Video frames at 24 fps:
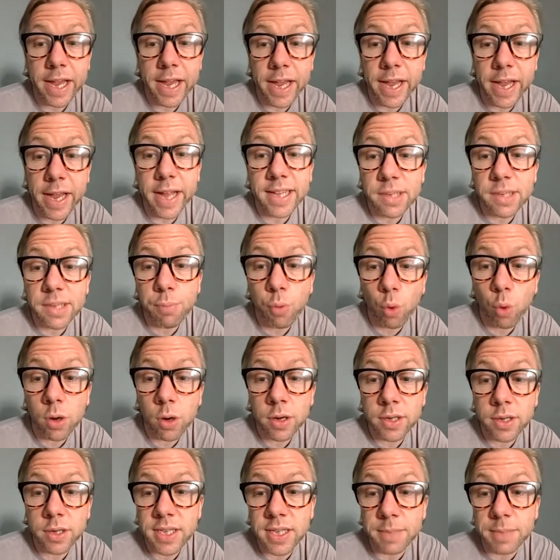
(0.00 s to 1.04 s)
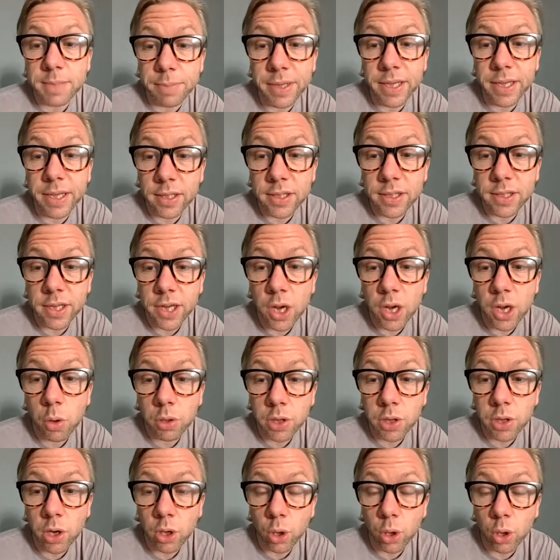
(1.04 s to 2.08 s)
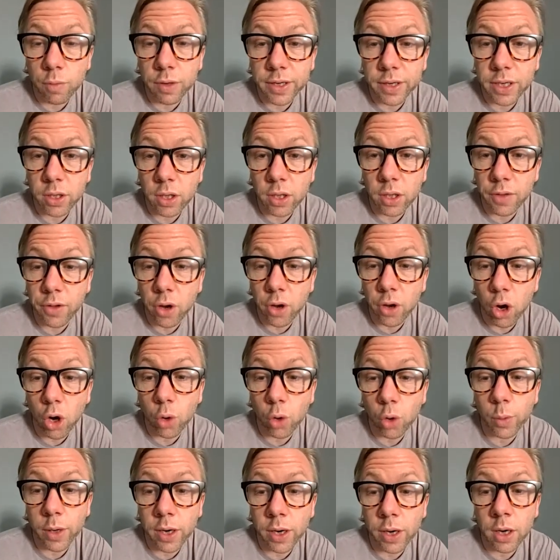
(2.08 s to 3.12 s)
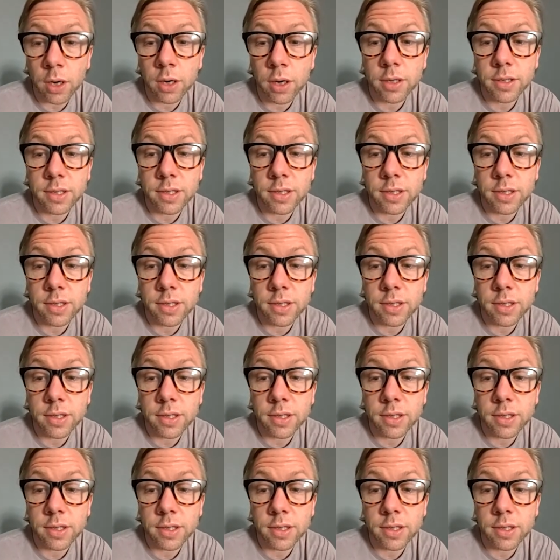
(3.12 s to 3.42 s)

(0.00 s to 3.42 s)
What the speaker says: it's important to go a little overkill on the hardware.